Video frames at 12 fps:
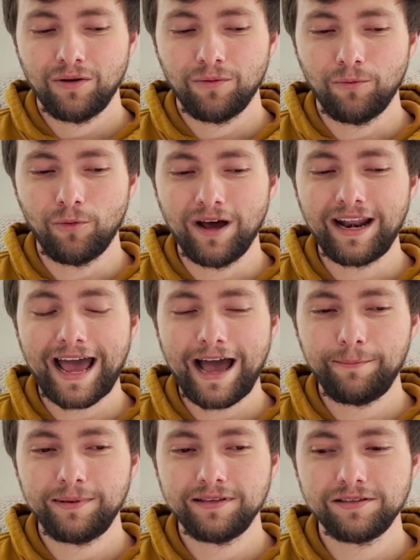what
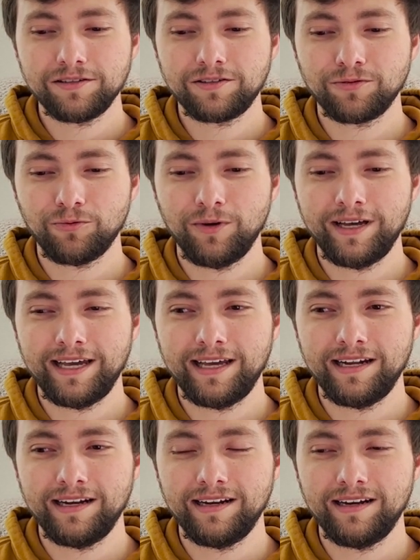happens
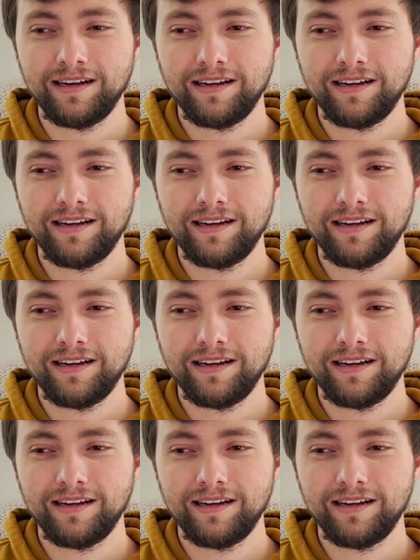when